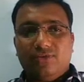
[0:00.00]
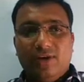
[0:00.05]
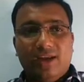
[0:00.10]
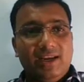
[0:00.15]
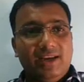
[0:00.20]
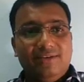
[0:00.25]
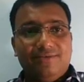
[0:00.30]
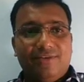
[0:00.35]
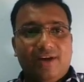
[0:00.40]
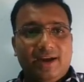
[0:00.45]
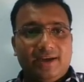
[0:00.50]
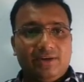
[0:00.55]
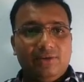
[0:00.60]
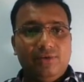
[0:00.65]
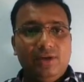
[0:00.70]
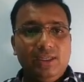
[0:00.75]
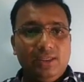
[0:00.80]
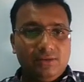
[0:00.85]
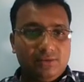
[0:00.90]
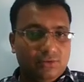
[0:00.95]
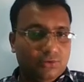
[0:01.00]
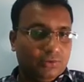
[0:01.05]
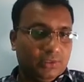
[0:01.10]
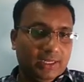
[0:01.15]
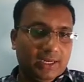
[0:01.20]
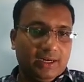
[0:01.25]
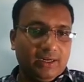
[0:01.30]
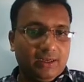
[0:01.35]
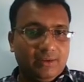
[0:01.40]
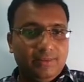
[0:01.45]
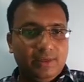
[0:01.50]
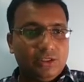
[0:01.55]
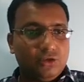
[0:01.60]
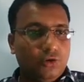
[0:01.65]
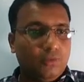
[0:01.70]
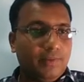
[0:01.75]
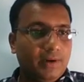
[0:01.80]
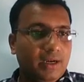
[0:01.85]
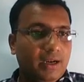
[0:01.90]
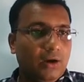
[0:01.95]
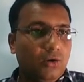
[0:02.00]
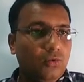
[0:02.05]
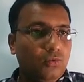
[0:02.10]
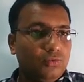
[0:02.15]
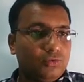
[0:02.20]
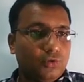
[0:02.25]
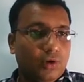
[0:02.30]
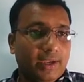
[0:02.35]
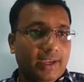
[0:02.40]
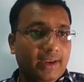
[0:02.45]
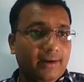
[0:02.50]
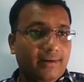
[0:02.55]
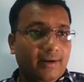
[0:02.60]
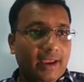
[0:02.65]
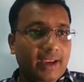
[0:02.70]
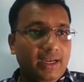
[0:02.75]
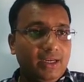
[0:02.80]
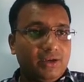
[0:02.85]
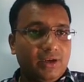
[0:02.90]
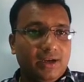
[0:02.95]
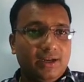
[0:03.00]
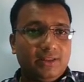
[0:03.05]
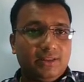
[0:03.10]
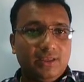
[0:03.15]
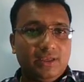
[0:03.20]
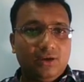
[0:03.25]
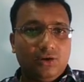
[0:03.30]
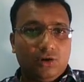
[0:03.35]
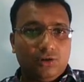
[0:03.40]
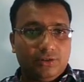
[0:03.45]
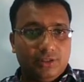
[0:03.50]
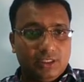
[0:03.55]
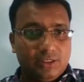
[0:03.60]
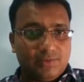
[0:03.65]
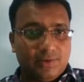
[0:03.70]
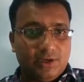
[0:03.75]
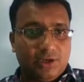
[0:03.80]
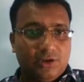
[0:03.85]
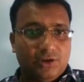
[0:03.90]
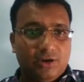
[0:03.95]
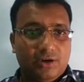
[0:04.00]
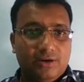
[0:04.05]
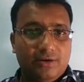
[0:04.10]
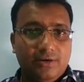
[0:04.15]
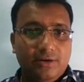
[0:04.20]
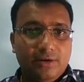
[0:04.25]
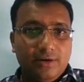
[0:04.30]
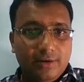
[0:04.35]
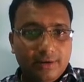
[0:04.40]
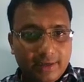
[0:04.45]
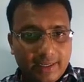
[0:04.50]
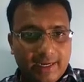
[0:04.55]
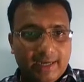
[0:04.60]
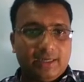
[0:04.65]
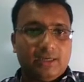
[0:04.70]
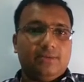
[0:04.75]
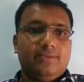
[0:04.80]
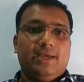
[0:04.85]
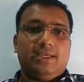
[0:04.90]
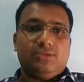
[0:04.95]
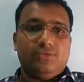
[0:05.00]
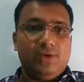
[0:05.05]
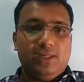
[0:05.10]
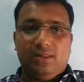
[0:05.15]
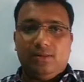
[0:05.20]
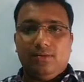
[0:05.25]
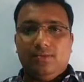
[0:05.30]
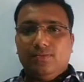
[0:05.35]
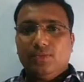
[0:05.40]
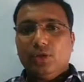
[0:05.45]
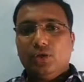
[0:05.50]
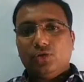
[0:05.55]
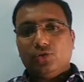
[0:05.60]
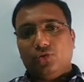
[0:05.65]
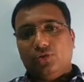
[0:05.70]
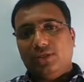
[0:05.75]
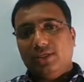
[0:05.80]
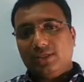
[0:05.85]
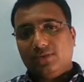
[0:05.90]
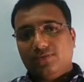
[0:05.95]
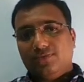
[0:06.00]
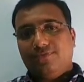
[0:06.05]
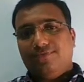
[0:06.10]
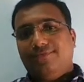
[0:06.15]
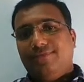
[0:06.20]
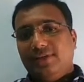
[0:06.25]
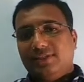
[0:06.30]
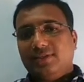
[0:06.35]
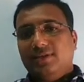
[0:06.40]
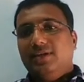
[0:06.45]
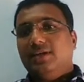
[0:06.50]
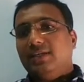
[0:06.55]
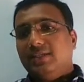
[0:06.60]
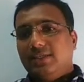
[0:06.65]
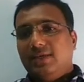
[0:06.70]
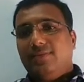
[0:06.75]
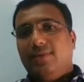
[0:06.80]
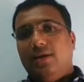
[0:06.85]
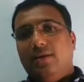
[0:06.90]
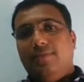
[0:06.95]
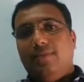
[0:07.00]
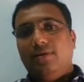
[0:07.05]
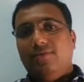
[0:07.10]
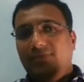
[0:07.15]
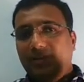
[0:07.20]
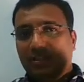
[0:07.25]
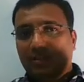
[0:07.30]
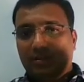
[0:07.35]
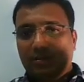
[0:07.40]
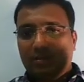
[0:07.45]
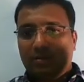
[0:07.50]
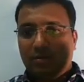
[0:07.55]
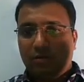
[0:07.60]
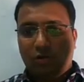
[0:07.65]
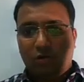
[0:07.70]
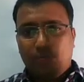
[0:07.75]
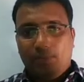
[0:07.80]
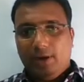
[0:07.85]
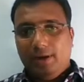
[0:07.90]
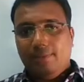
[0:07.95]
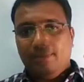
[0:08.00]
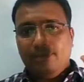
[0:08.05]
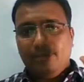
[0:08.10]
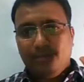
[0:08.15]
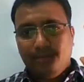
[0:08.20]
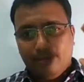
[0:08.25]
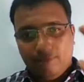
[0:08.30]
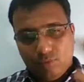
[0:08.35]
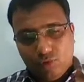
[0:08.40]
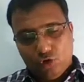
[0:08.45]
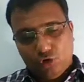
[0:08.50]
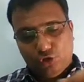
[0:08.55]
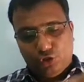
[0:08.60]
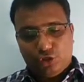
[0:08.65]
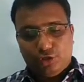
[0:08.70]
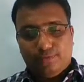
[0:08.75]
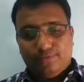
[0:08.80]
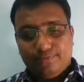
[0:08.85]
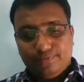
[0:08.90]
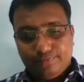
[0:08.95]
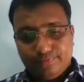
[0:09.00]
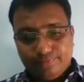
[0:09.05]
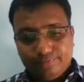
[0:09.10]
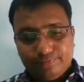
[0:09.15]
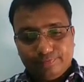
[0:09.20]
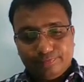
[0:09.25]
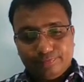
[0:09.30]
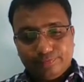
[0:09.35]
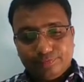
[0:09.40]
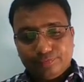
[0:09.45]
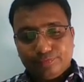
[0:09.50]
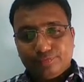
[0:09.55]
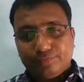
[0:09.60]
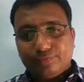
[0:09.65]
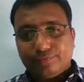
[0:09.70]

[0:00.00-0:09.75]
you can use it very interactively. So Teraterm is open now, so I can write anything on this particular Teraterm as well. So this facility is available with OpenBoard.